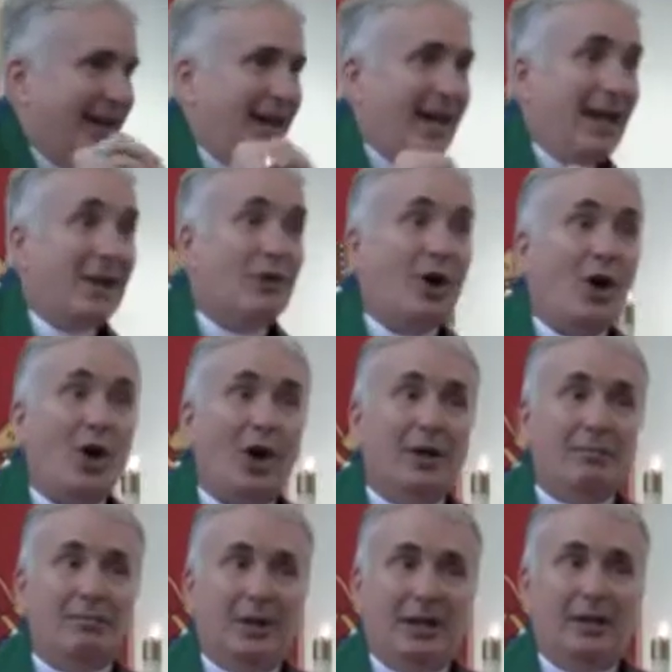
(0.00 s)
and the
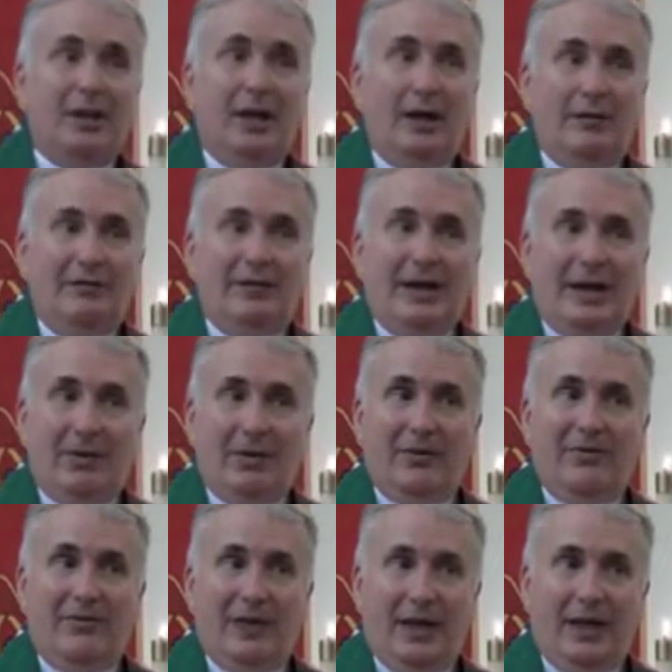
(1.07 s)
heartbeat of our
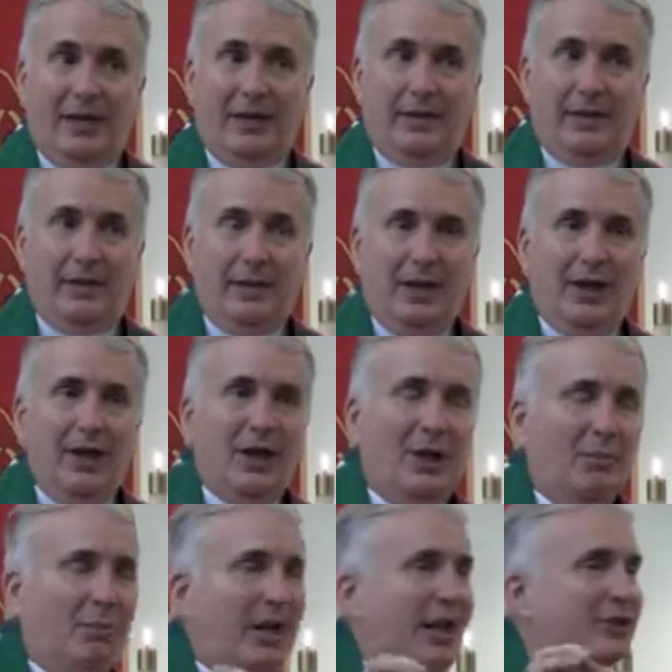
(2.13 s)
faith.
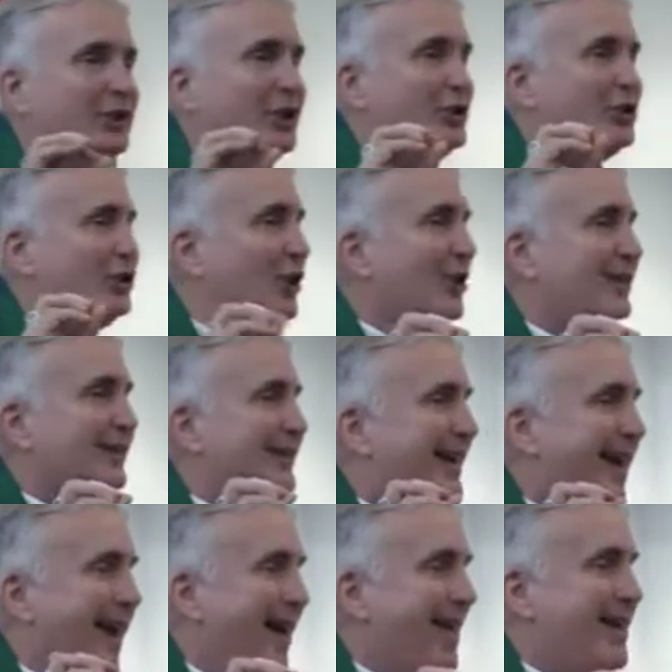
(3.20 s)
But it's a certain
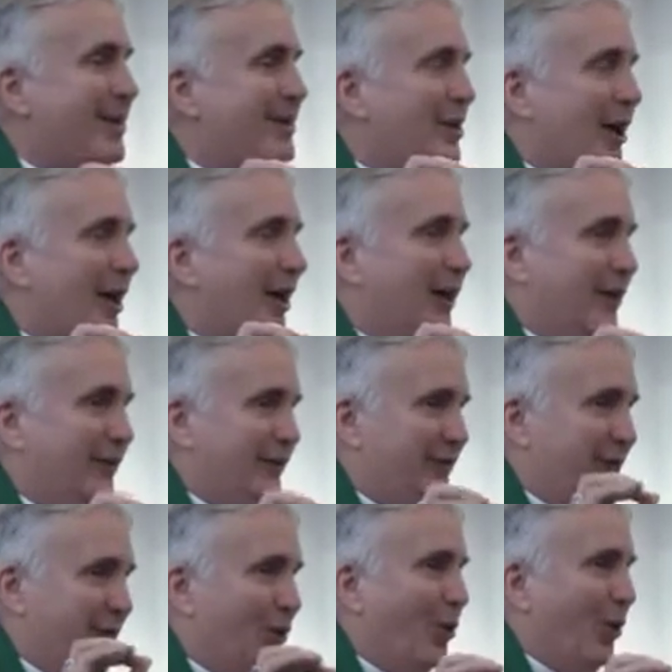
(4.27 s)
kind
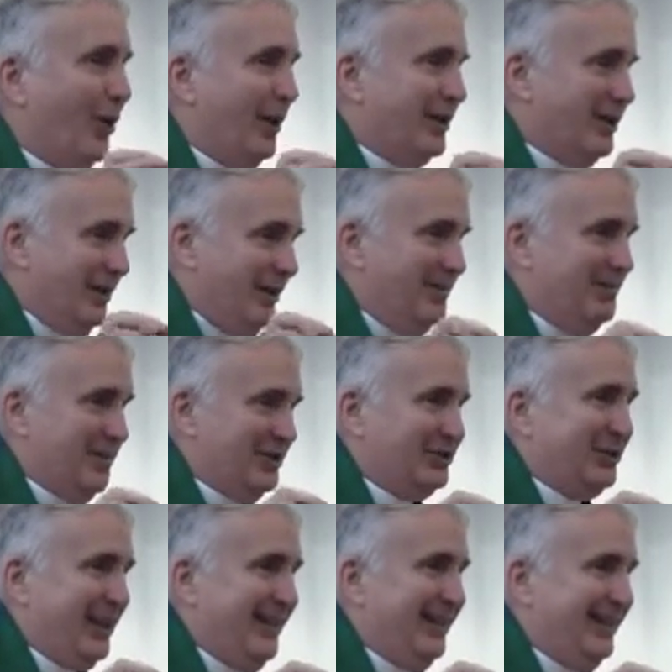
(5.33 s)
of Lord
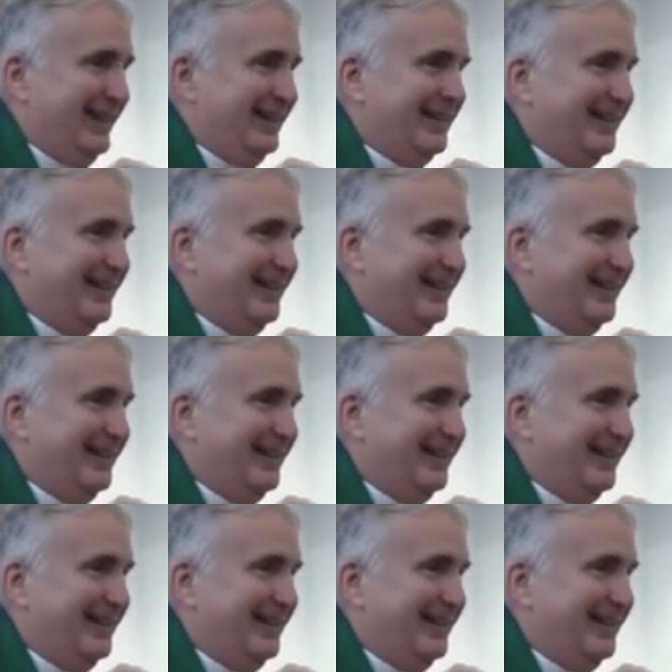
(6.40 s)
Messiah.